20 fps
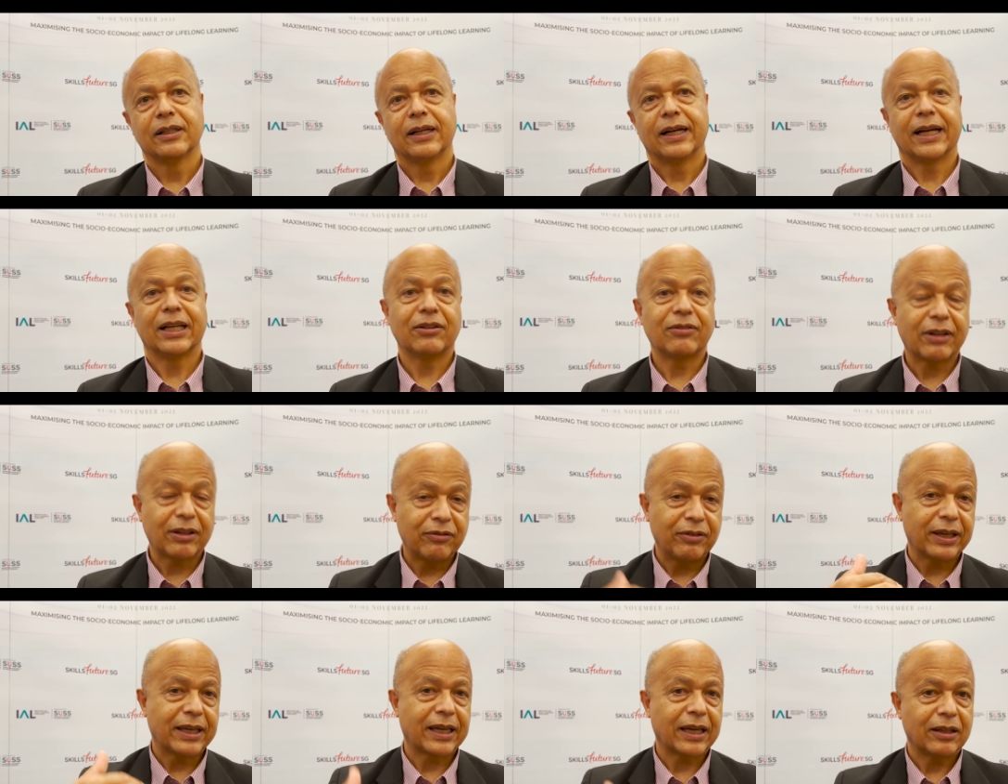and that
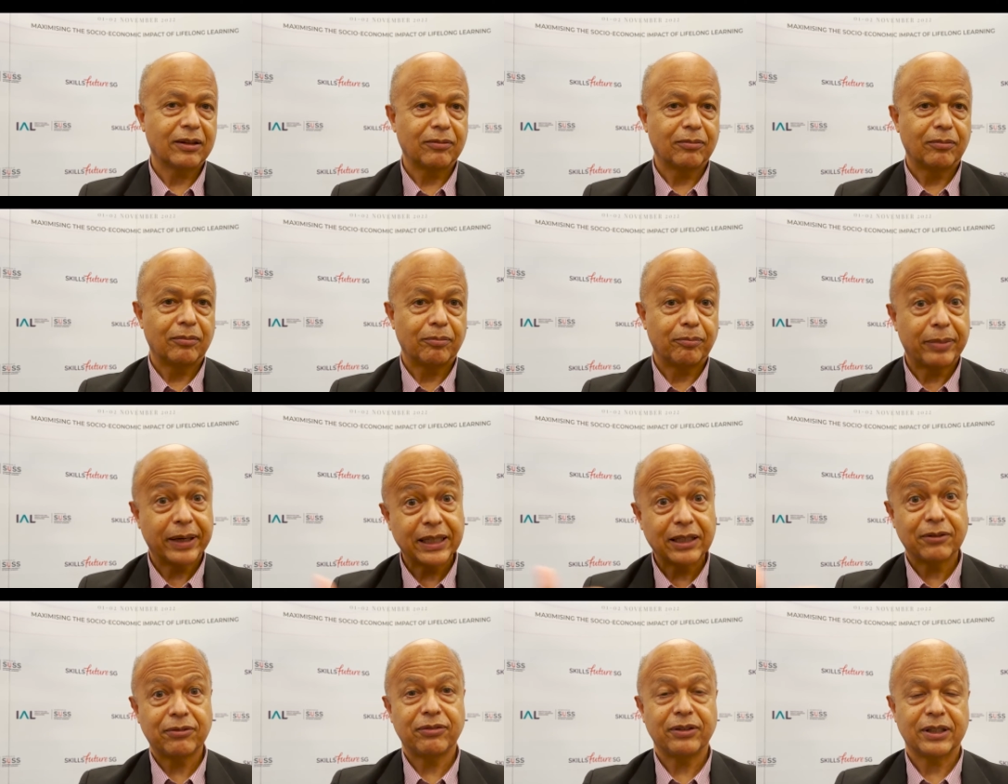they can
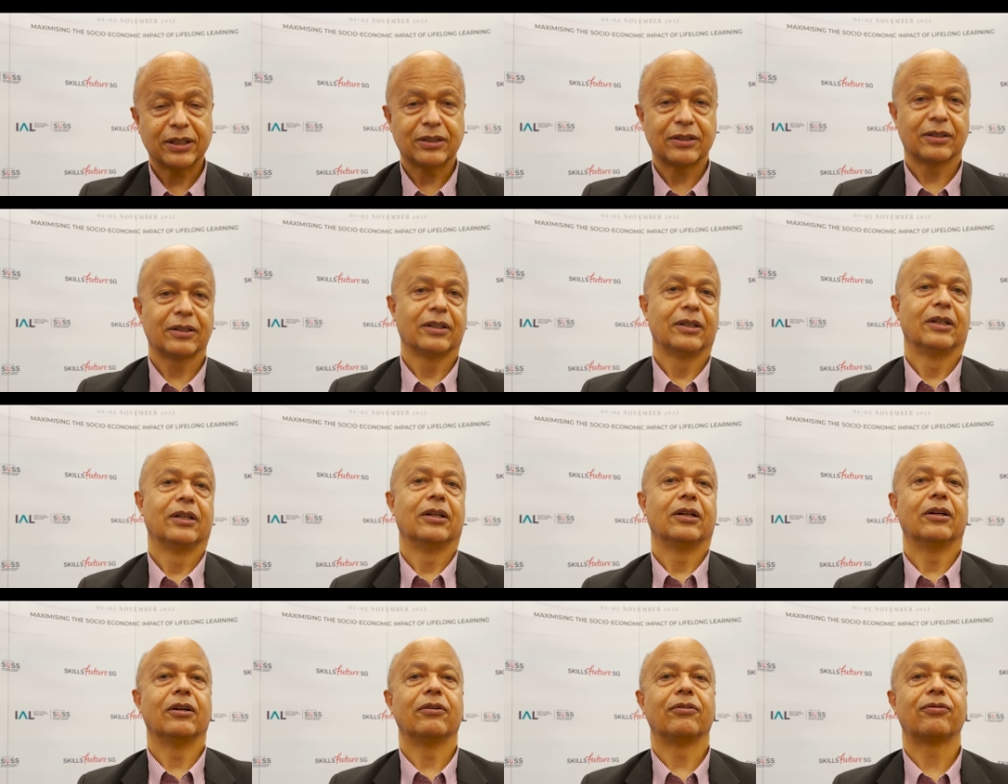benefit
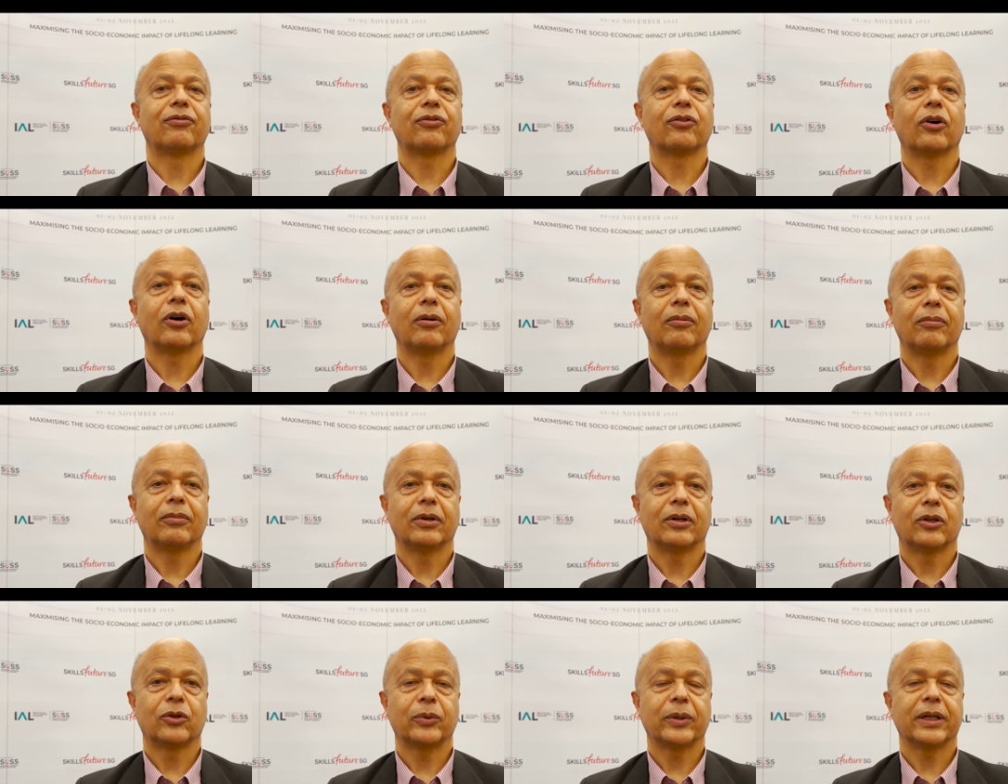from
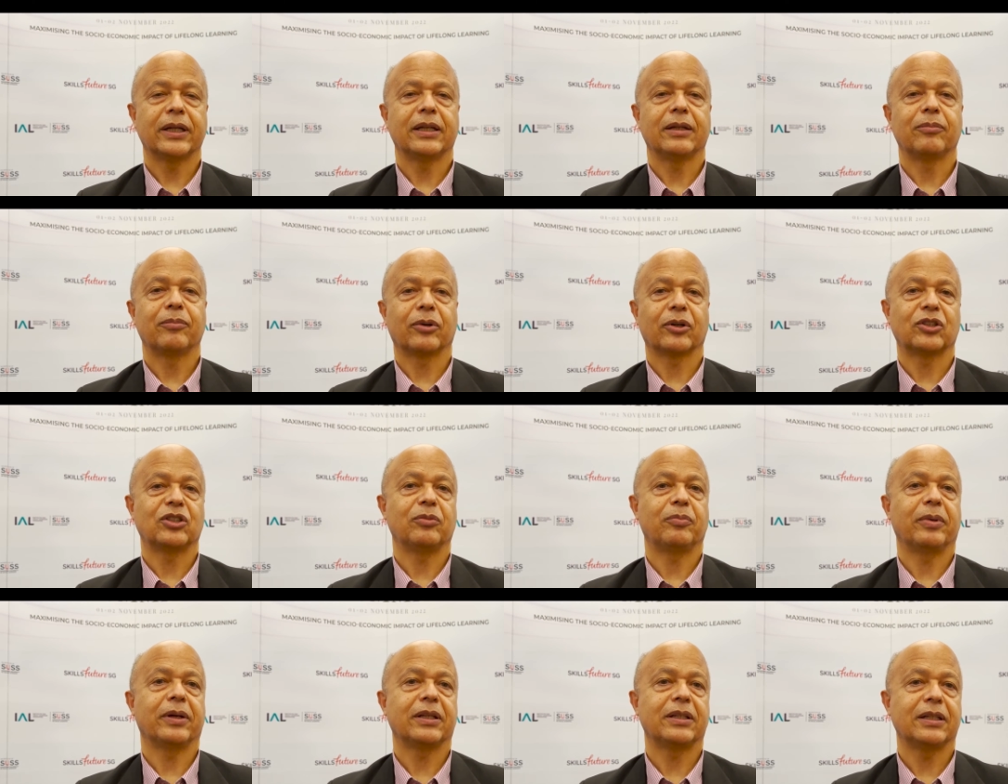really
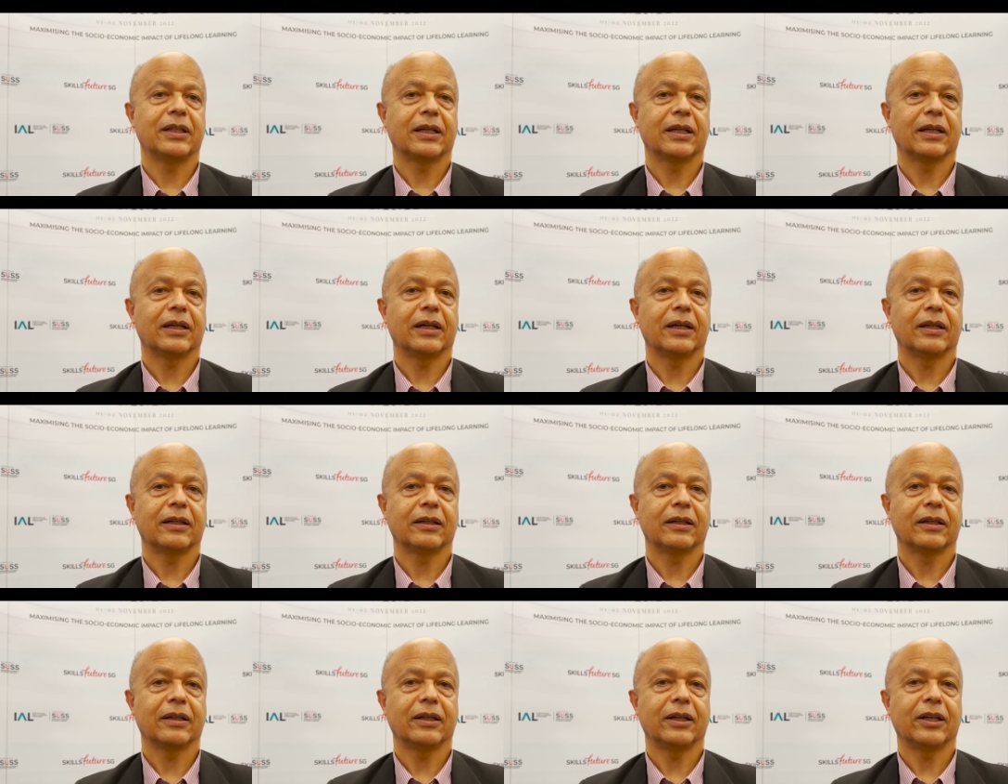participating
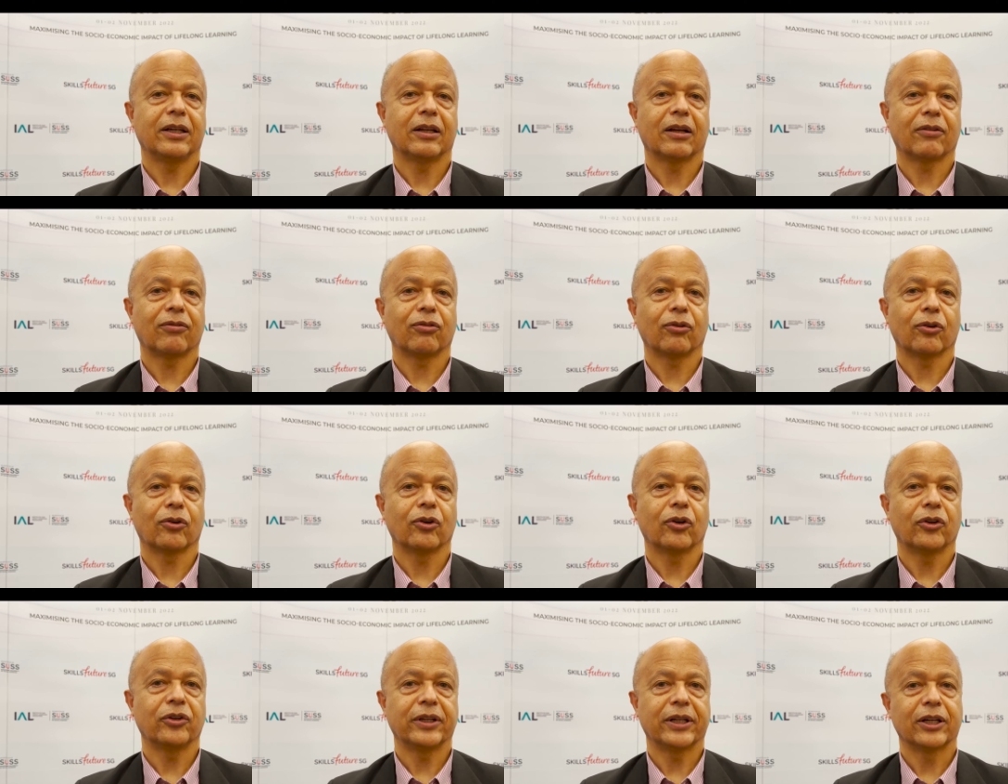in lifelong
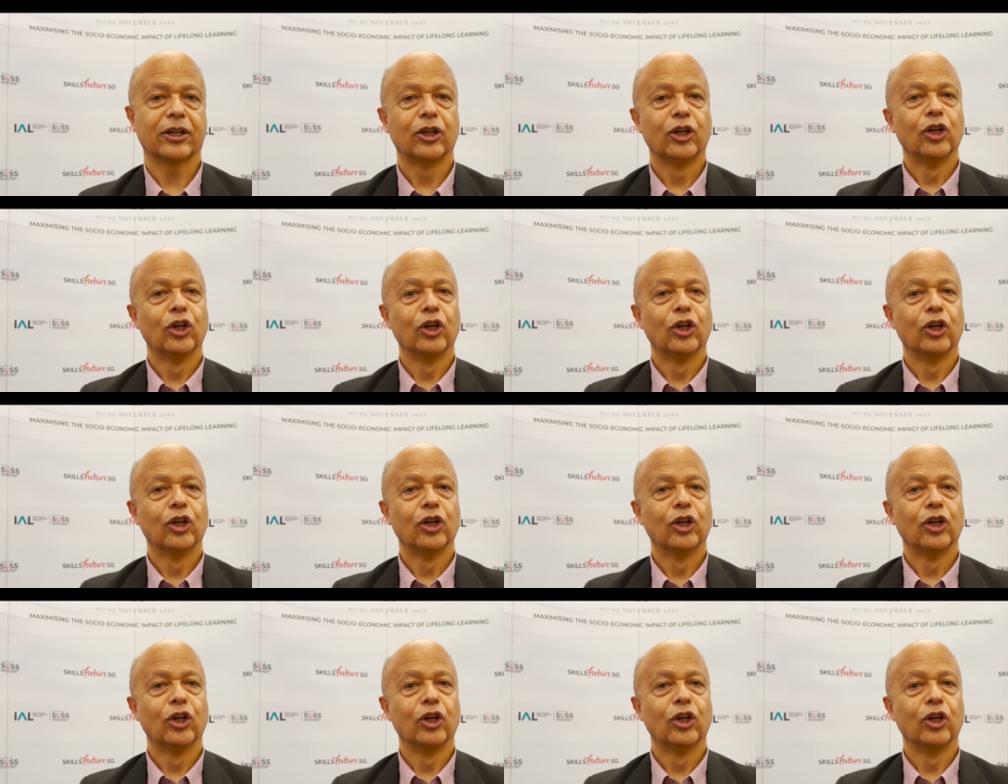learning,